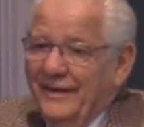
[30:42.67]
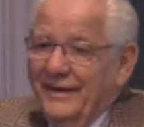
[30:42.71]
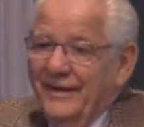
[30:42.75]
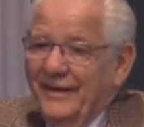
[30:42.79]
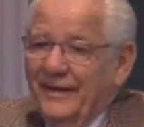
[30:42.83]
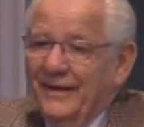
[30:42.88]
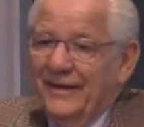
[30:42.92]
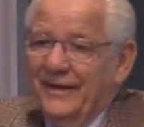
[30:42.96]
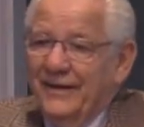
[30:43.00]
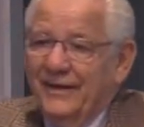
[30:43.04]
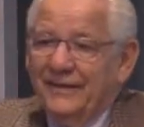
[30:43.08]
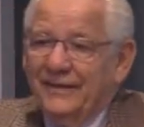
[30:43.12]

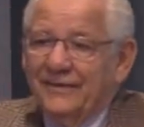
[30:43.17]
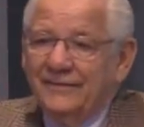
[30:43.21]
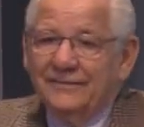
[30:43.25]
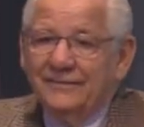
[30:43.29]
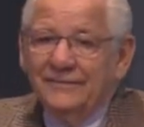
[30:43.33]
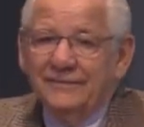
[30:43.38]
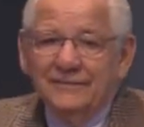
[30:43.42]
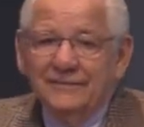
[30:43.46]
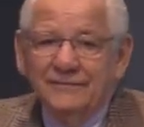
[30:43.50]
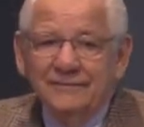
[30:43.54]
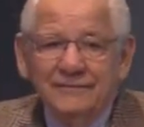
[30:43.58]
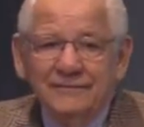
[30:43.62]

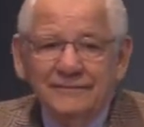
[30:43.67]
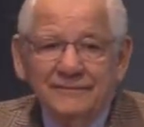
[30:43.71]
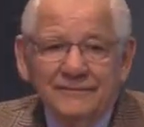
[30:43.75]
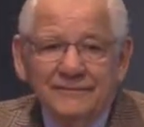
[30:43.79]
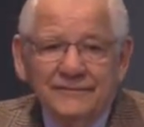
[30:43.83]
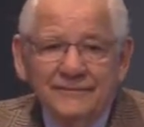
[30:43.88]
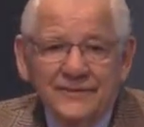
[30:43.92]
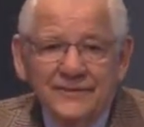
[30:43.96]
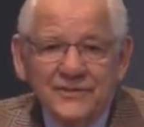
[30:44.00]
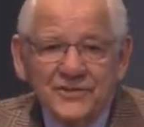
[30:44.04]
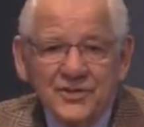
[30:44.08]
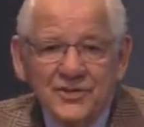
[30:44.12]

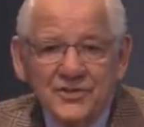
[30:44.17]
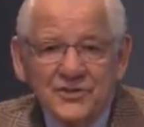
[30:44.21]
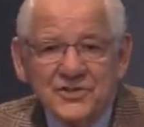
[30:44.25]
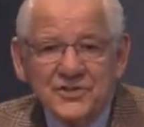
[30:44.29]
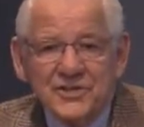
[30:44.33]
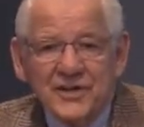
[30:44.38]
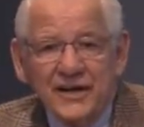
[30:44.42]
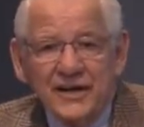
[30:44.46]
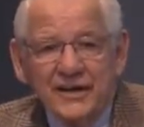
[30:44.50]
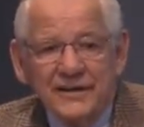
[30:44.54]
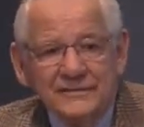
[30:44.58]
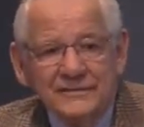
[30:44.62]
And the church
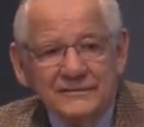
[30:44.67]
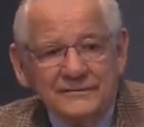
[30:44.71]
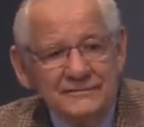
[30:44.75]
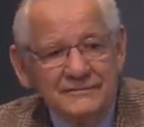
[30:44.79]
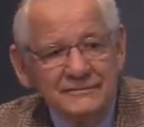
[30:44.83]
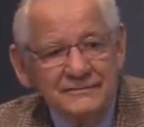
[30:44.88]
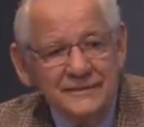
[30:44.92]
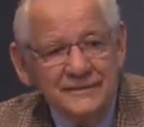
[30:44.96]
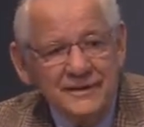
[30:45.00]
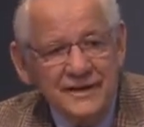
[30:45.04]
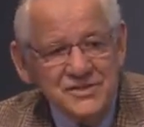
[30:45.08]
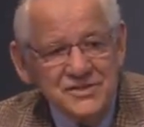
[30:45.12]
I
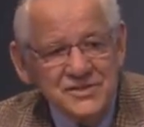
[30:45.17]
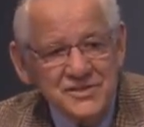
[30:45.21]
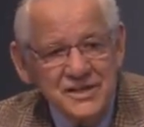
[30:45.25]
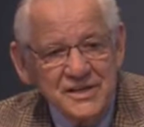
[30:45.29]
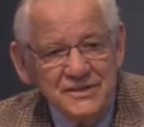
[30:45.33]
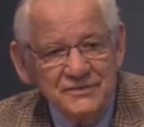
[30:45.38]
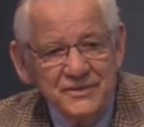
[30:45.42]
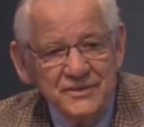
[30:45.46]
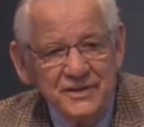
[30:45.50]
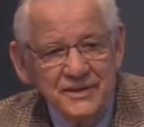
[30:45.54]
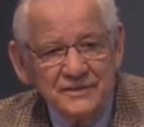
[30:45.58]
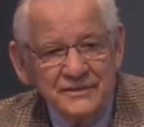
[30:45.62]
got
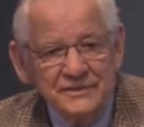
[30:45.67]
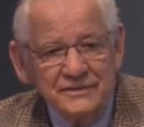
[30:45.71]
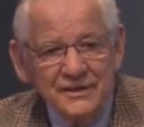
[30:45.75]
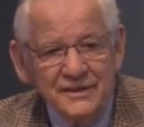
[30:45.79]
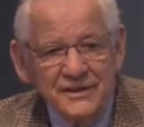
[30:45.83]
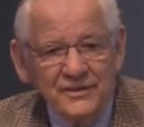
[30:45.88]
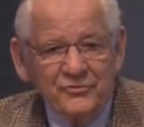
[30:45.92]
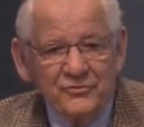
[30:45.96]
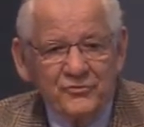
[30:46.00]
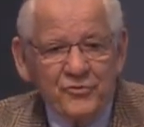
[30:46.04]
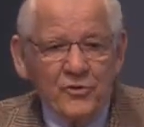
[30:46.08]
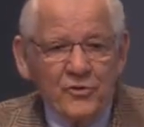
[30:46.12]
saved in
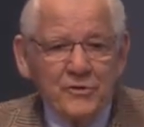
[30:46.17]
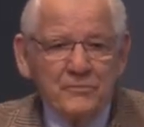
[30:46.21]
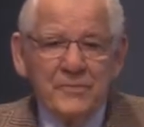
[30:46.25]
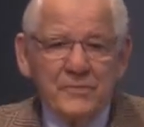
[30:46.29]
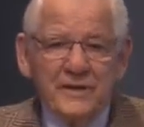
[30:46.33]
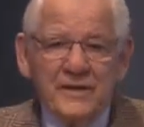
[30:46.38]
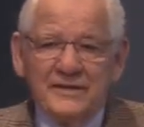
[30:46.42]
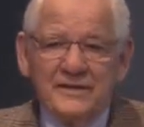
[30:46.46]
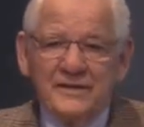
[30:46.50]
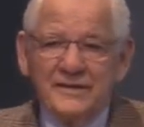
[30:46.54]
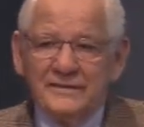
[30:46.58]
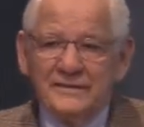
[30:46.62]
informed
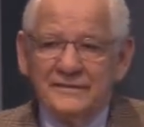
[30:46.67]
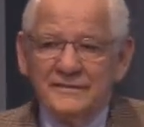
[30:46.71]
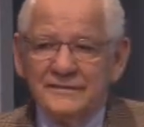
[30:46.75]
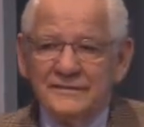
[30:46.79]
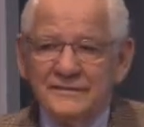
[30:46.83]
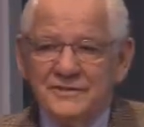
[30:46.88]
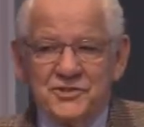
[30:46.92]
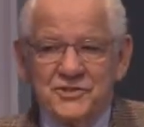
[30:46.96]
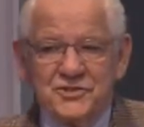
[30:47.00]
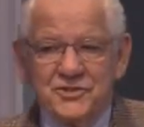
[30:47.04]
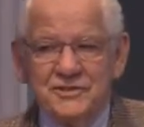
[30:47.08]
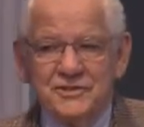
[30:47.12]
me that
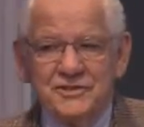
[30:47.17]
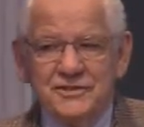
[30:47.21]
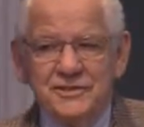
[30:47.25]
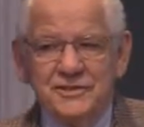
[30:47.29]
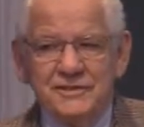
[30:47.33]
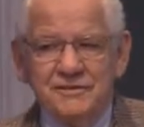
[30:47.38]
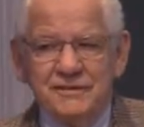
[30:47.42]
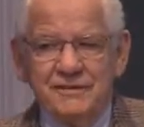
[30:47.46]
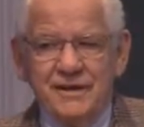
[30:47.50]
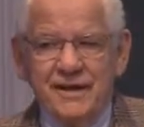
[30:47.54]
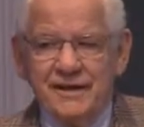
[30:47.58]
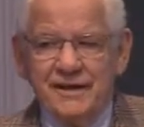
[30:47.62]
you shouldn't
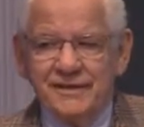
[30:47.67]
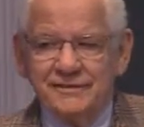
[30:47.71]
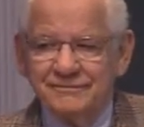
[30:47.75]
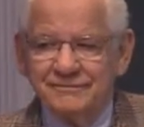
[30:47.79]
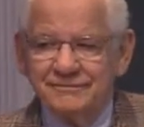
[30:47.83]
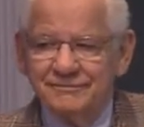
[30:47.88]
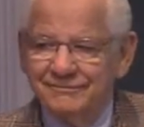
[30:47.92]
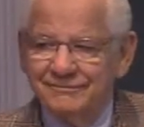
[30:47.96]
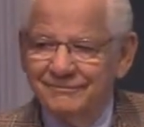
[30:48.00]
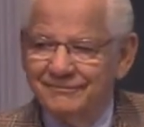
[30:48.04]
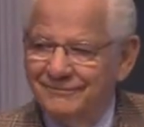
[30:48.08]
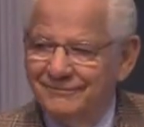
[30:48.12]
do that.
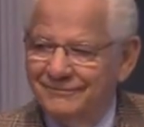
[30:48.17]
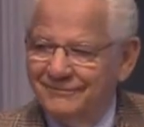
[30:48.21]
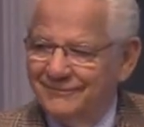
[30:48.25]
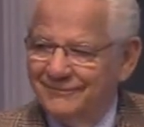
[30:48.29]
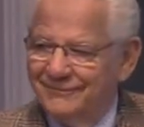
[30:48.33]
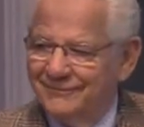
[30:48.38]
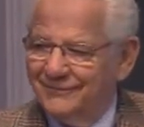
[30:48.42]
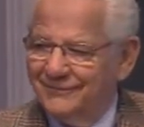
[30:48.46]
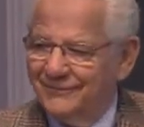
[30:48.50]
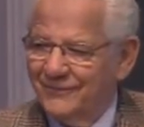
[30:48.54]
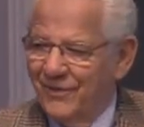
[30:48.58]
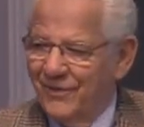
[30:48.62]

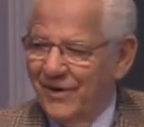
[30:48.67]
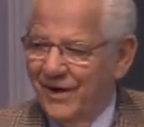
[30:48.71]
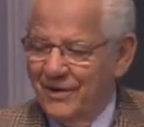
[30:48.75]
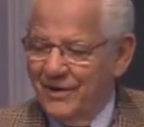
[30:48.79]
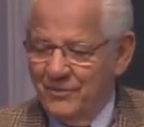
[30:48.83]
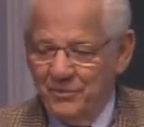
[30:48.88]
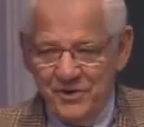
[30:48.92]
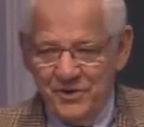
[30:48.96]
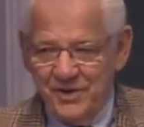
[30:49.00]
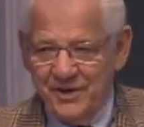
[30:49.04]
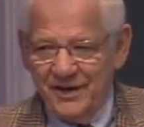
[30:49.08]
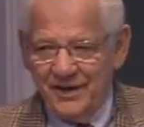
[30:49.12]
Why?
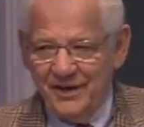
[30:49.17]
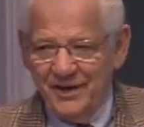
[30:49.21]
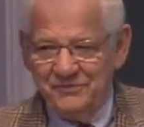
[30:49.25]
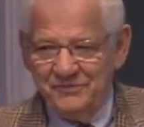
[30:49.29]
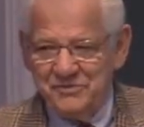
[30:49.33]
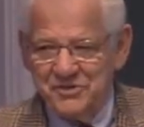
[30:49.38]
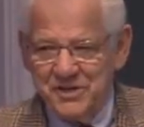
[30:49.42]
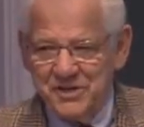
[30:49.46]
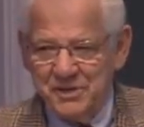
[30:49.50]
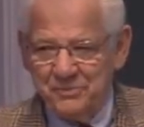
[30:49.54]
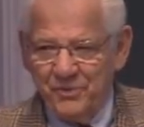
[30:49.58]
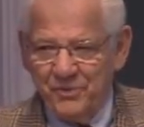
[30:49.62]
Well, you got to live
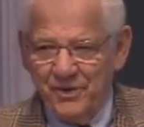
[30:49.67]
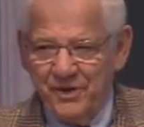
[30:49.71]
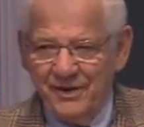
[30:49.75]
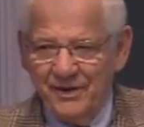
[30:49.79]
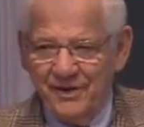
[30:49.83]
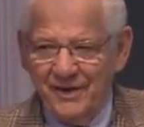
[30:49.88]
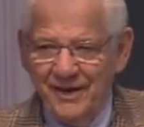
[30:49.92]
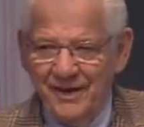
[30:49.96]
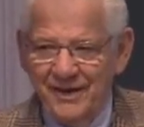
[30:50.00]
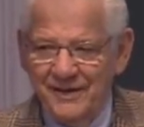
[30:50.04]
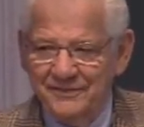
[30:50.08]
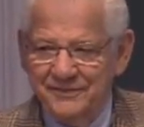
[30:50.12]
a separated
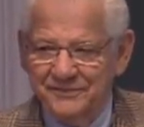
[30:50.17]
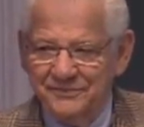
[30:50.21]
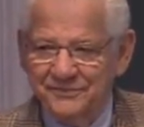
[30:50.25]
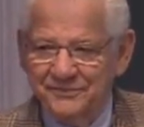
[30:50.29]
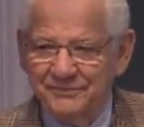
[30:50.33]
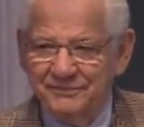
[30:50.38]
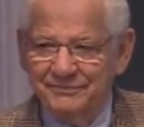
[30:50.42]
life.